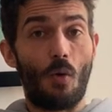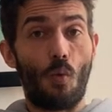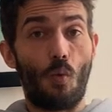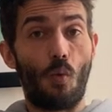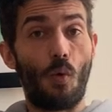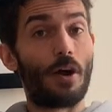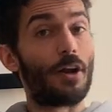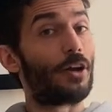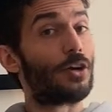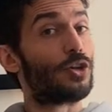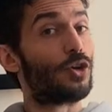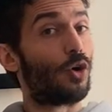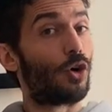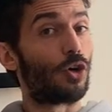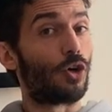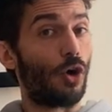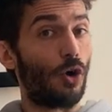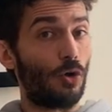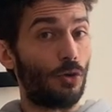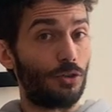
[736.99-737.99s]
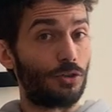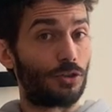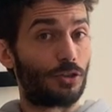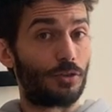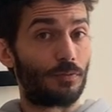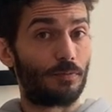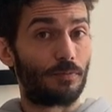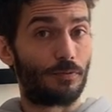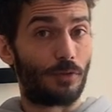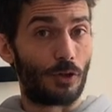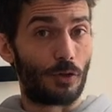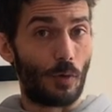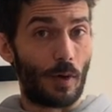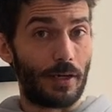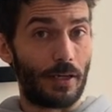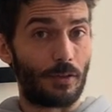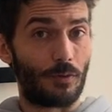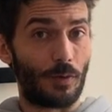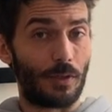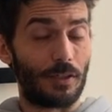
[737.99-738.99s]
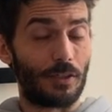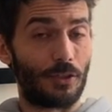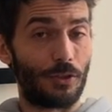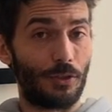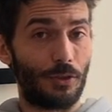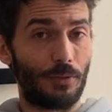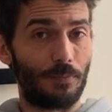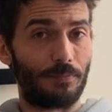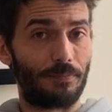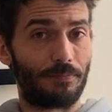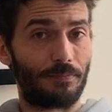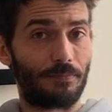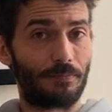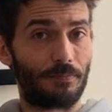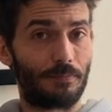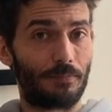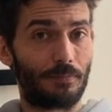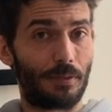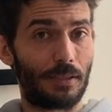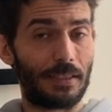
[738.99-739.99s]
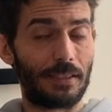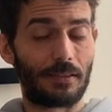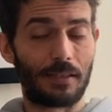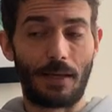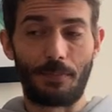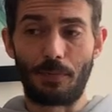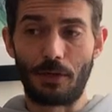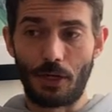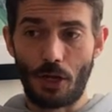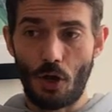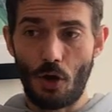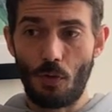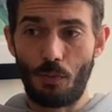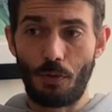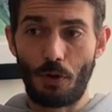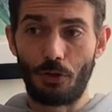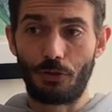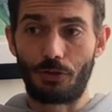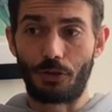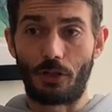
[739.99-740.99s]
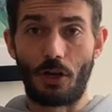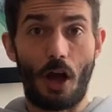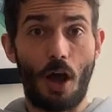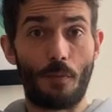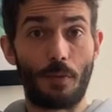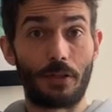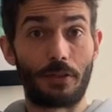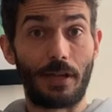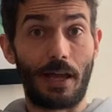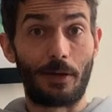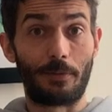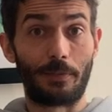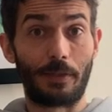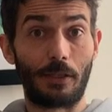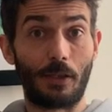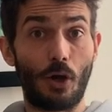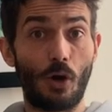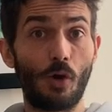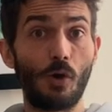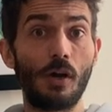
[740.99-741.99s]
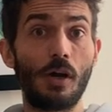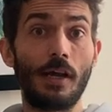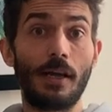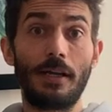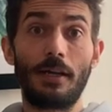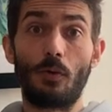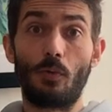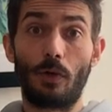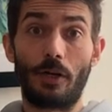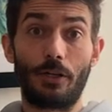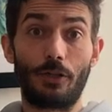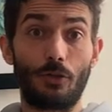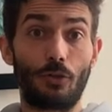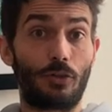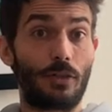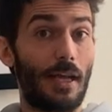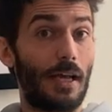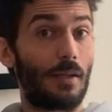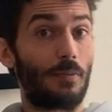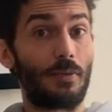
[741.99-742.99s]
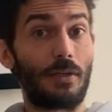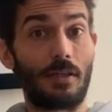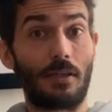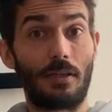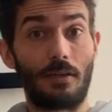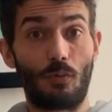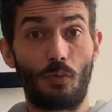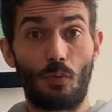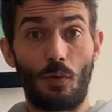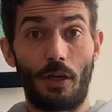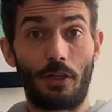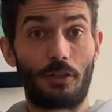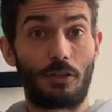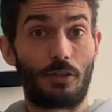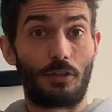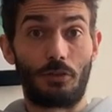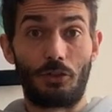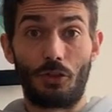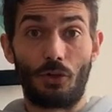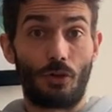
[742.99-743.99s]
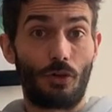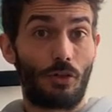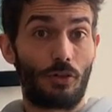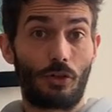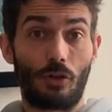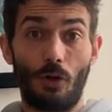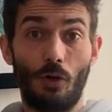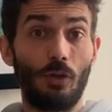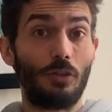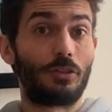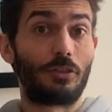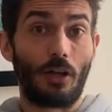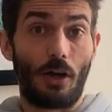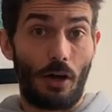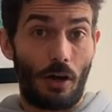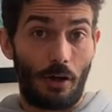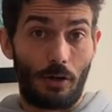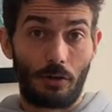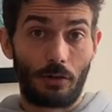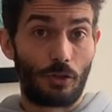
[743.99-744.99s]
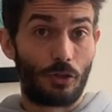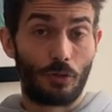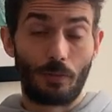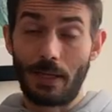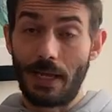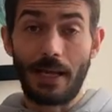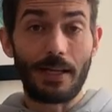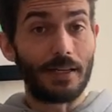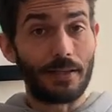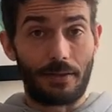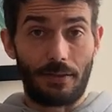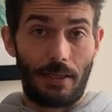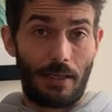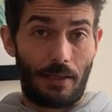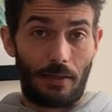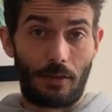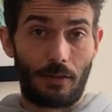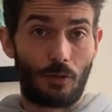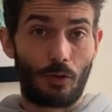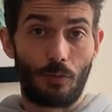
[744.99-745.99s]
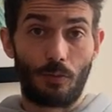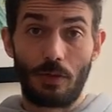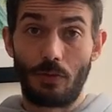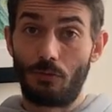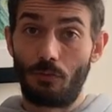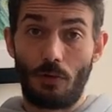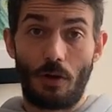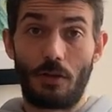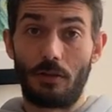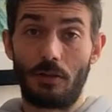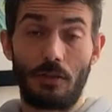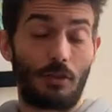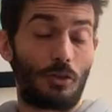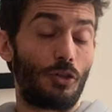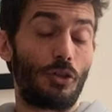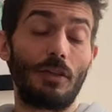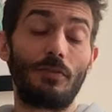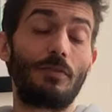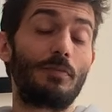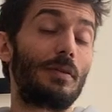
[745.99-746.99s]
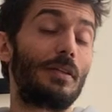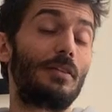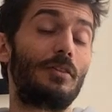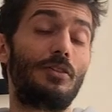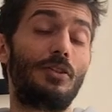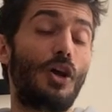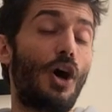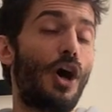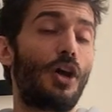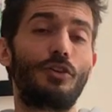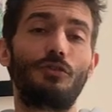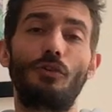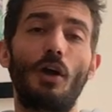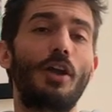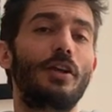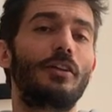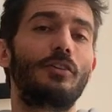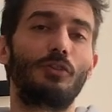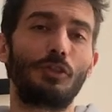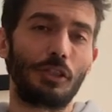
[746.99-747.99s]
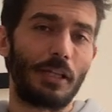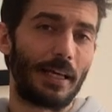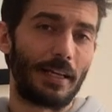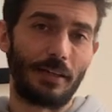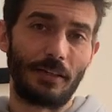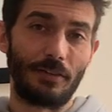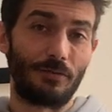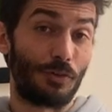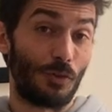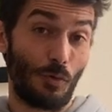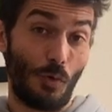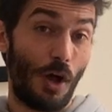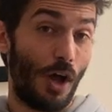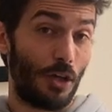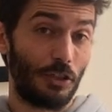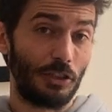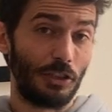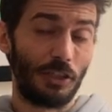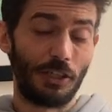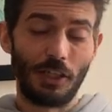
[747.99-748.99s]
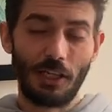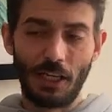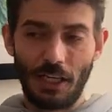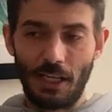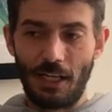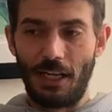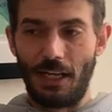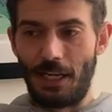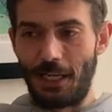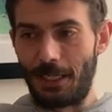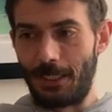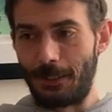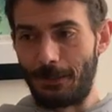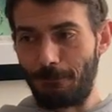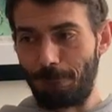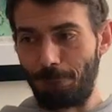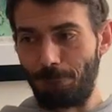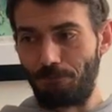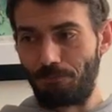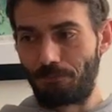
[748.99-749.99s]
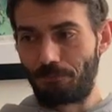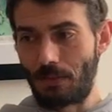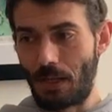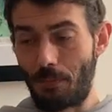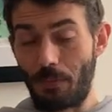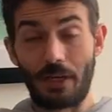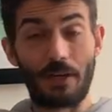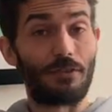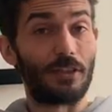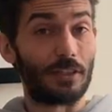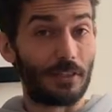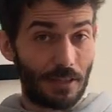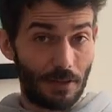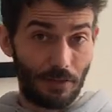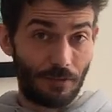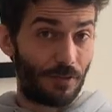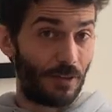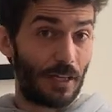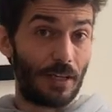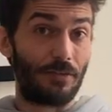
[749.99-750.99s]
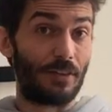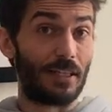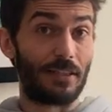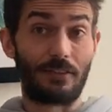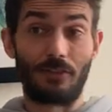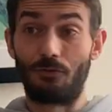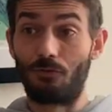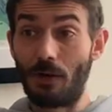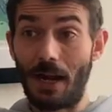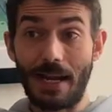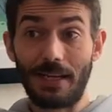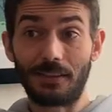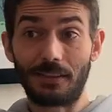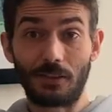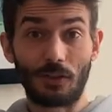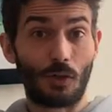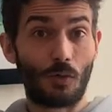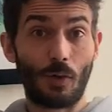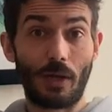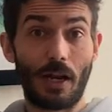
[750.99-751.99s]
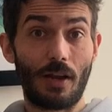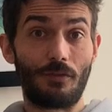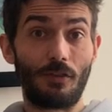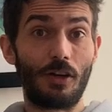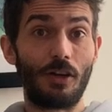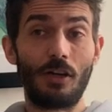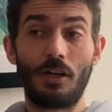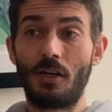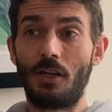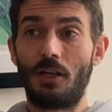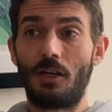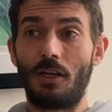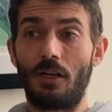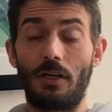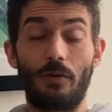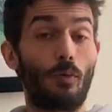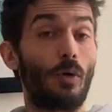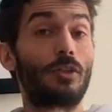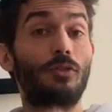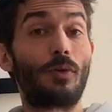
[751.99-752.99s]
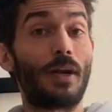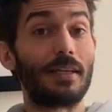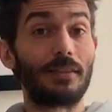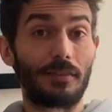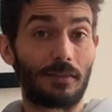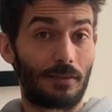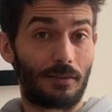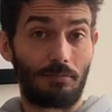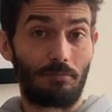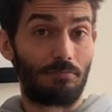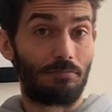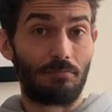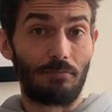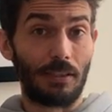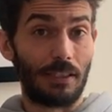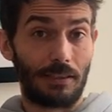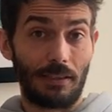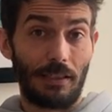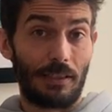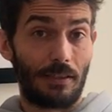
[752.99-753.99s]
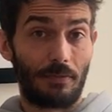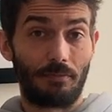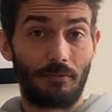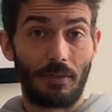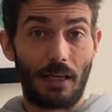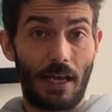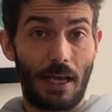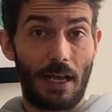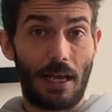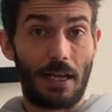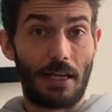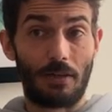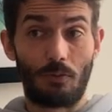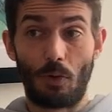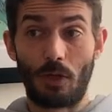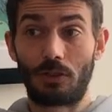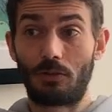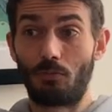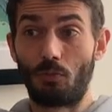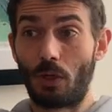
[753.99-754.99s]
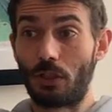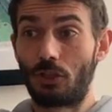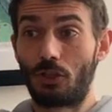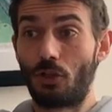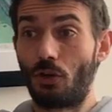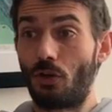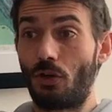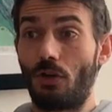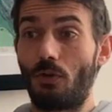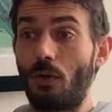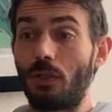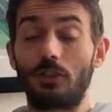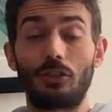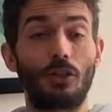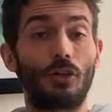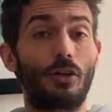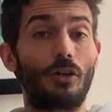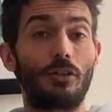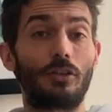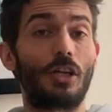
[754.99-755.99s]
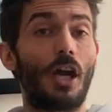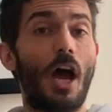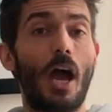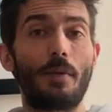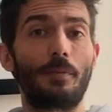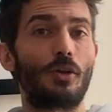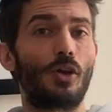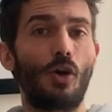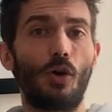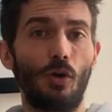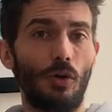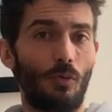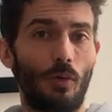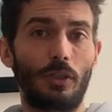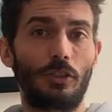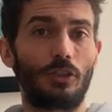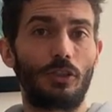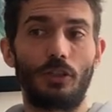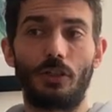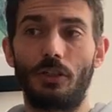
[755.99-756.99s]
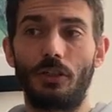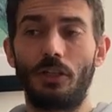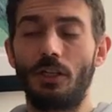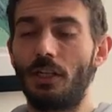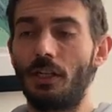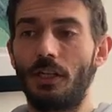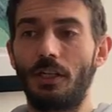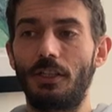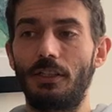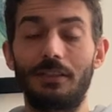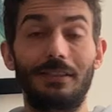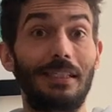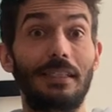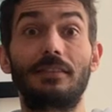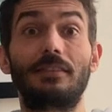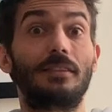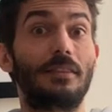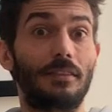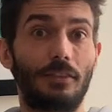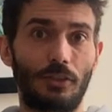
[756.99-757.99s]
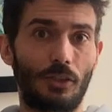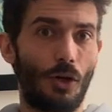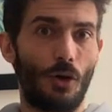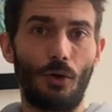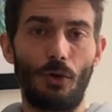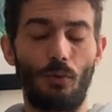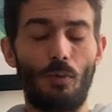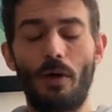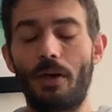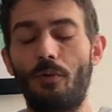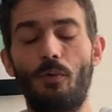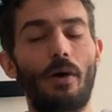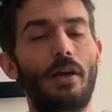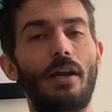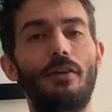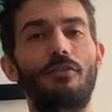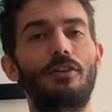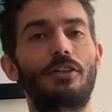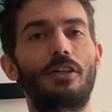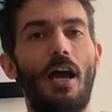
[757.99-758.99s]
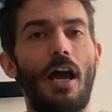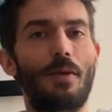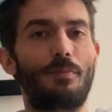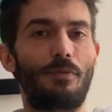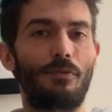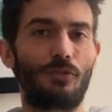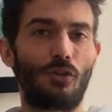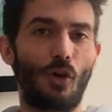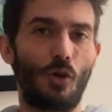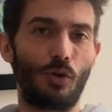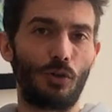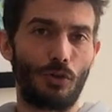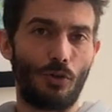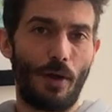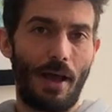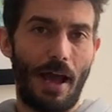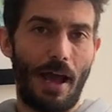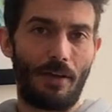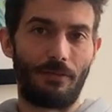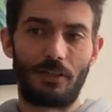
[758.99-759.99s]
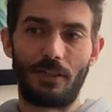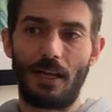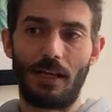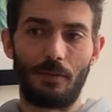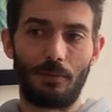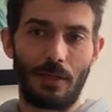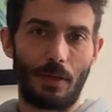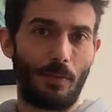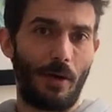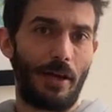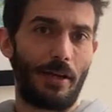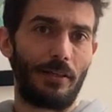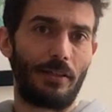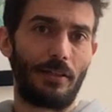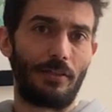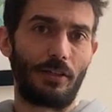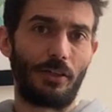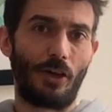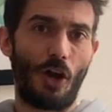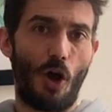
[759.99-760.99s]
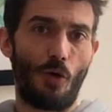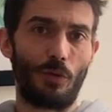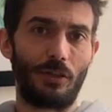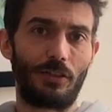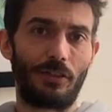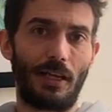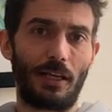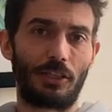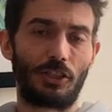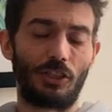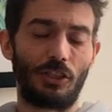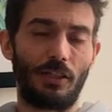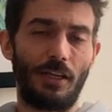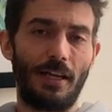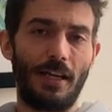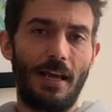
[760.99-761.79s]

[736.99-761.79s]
What are your goals for 2022? Please let me know. Post a comment down below where you tell me what your goals are. Could be anything. Could be it could even be non-running related if you want. Um, but if it, if, if it is a race or whatever, uh, what race is it? And what, what your what's your time goal? What's your distance goal? What, whatever type of goal you have, tell me about it in the comment section.